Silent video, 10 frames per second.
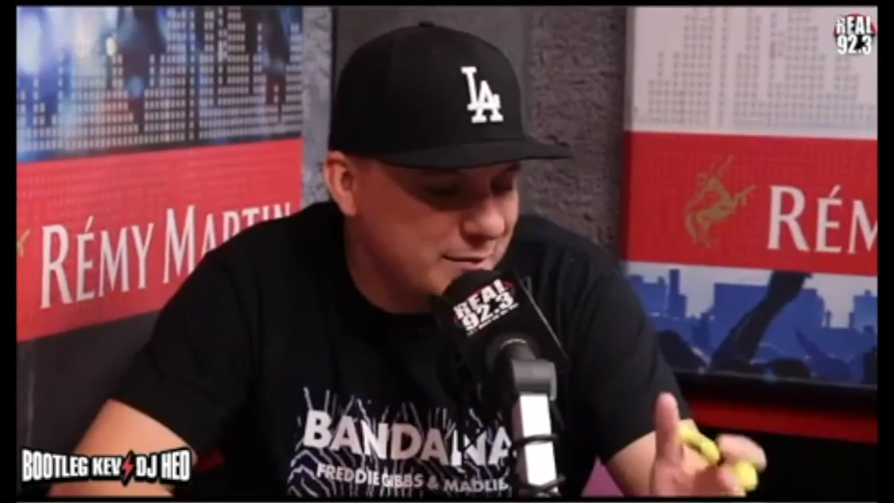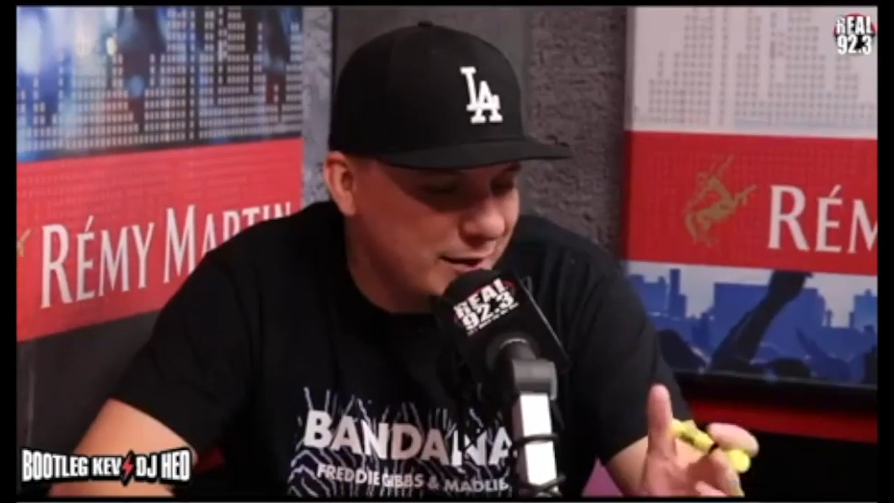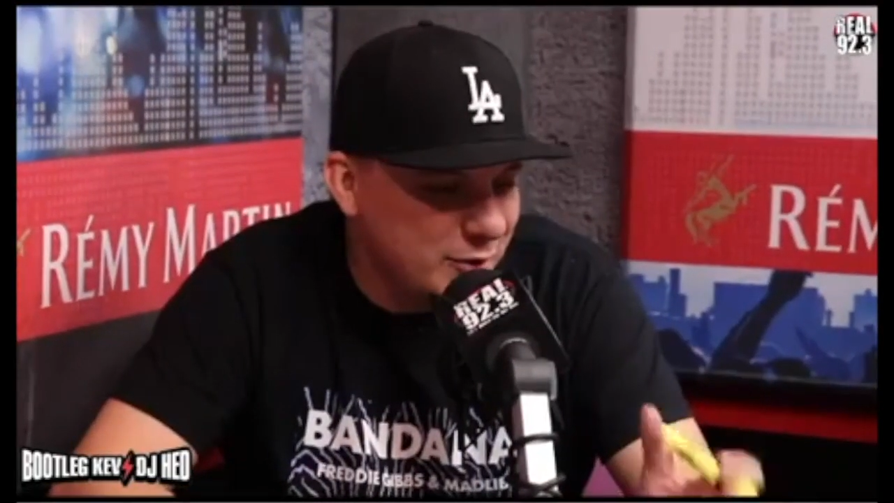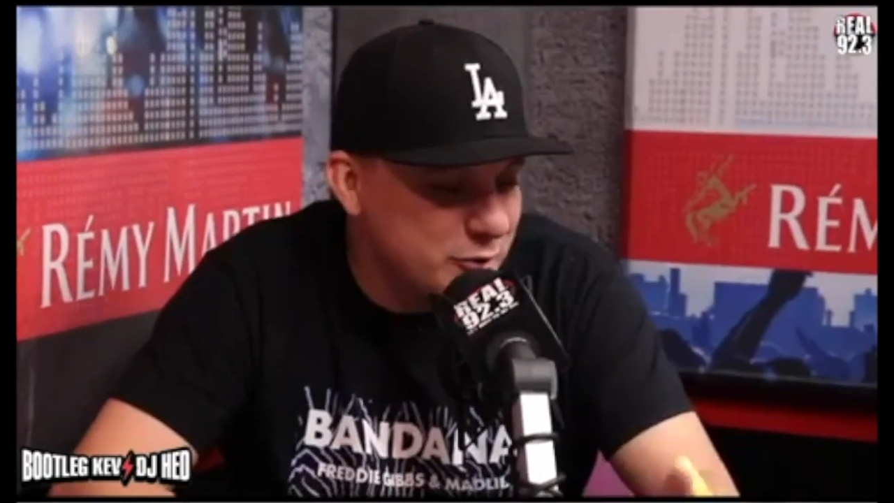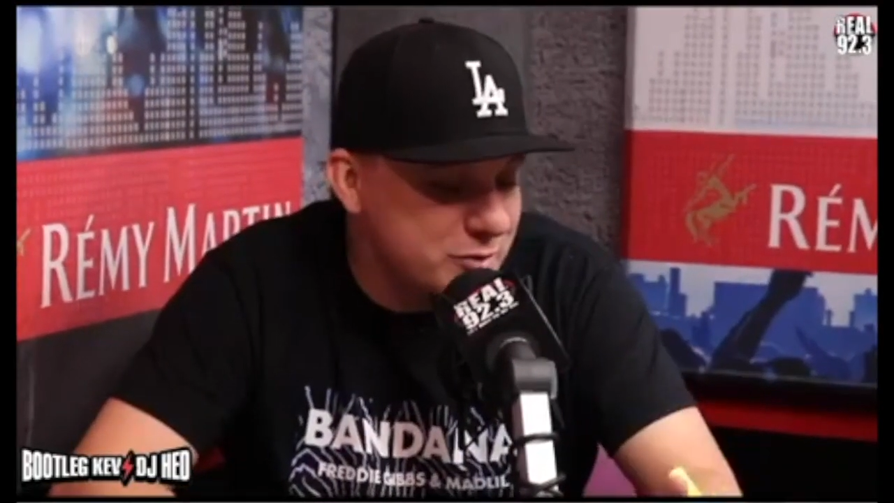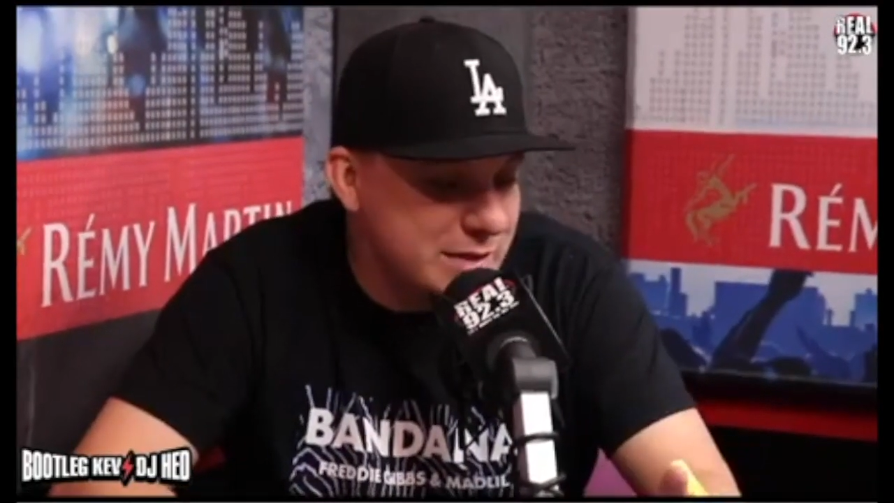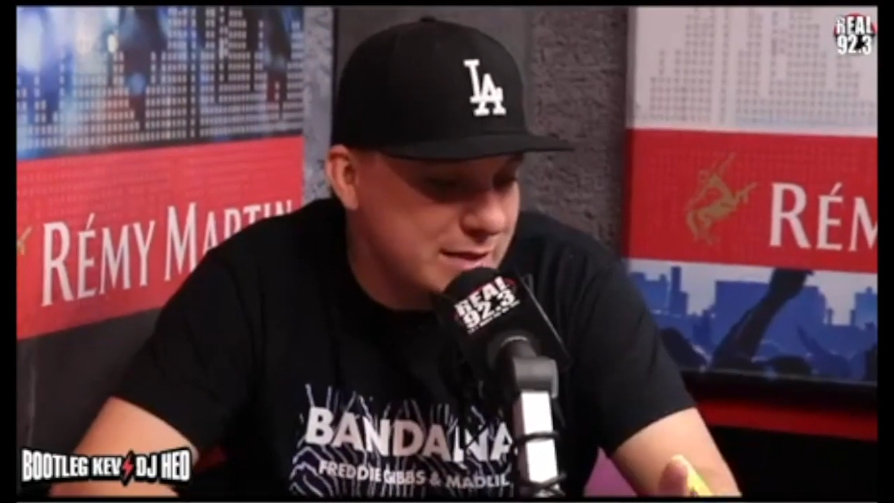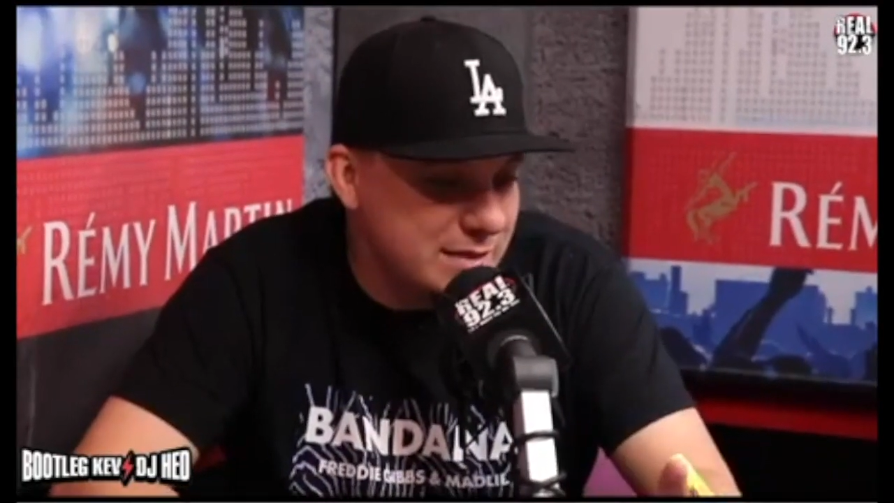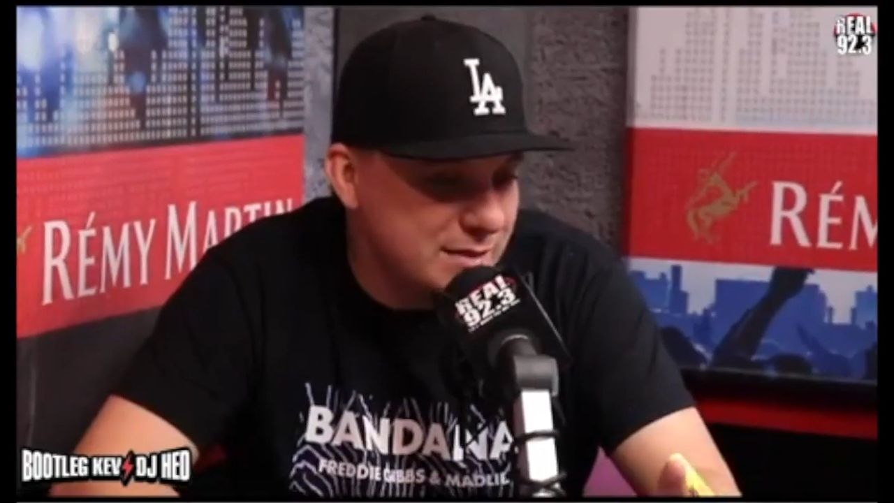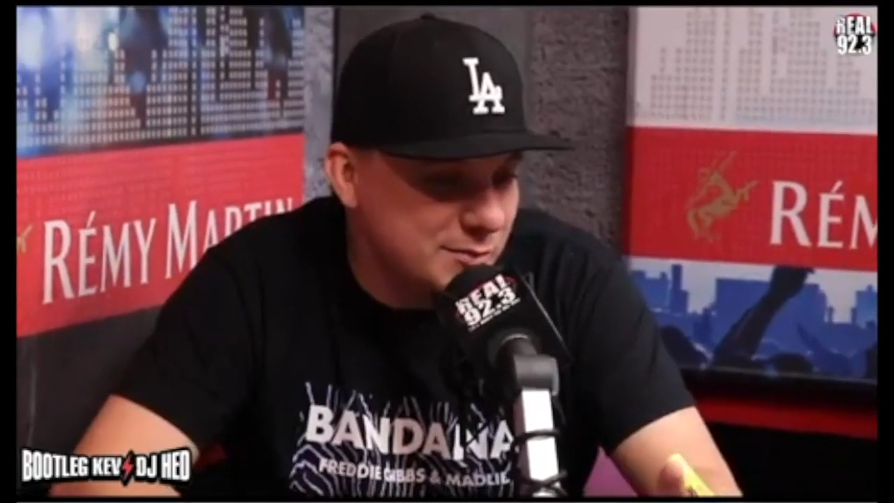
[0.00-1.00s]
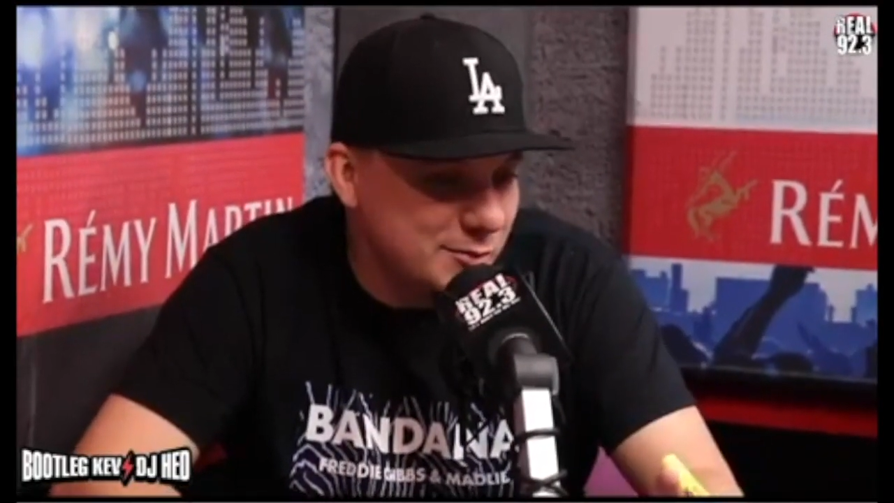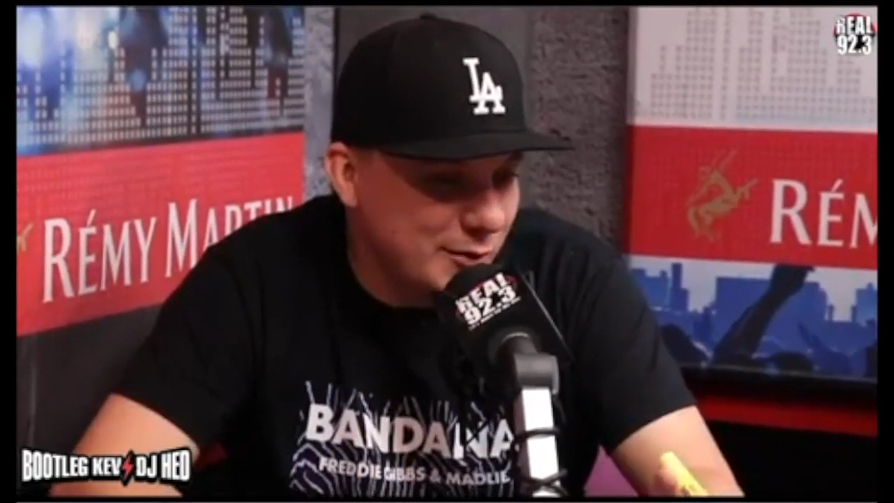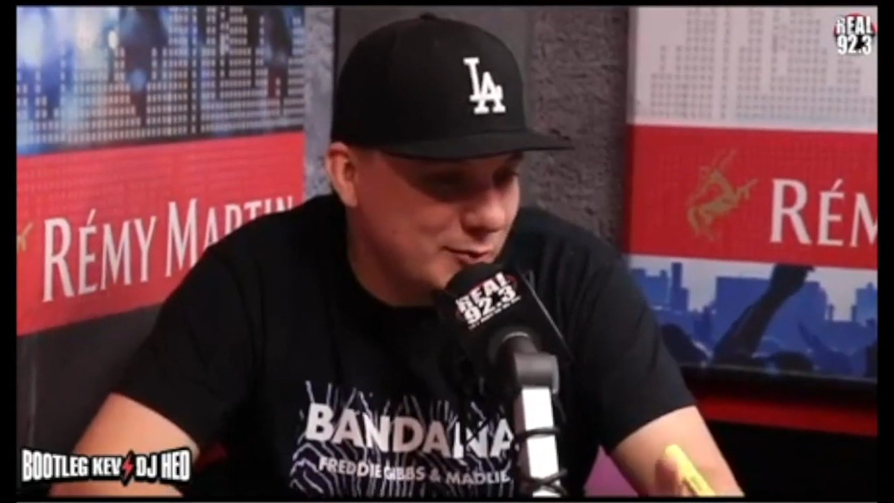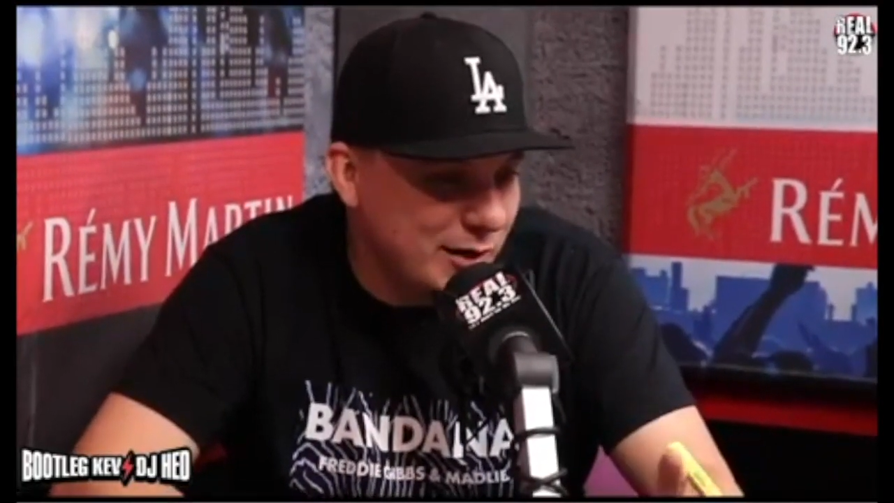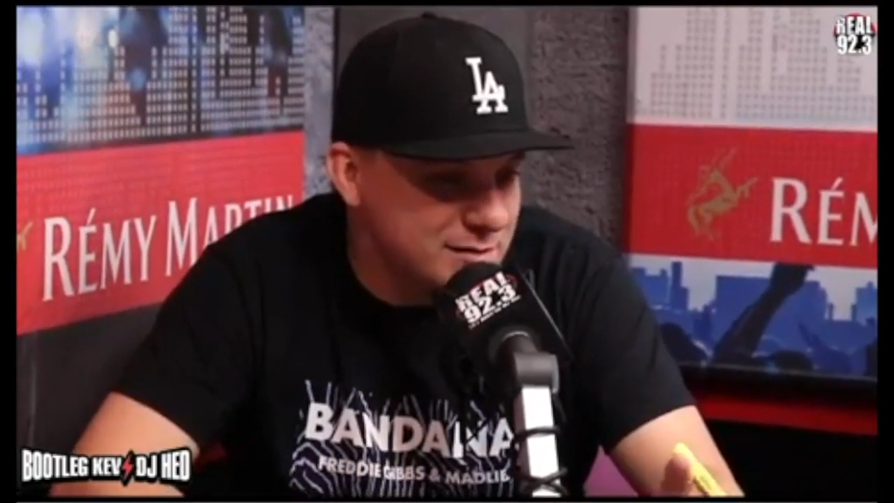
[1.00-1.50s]
but I know you just said something
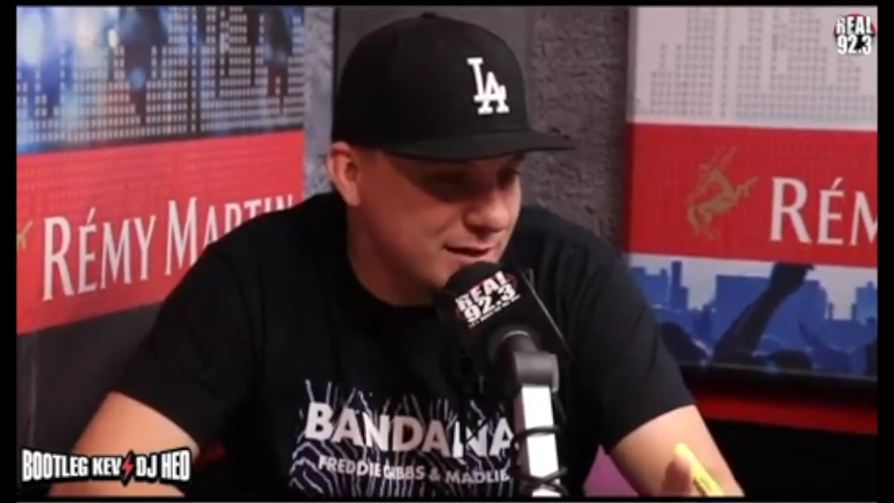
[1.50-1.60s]
about Ross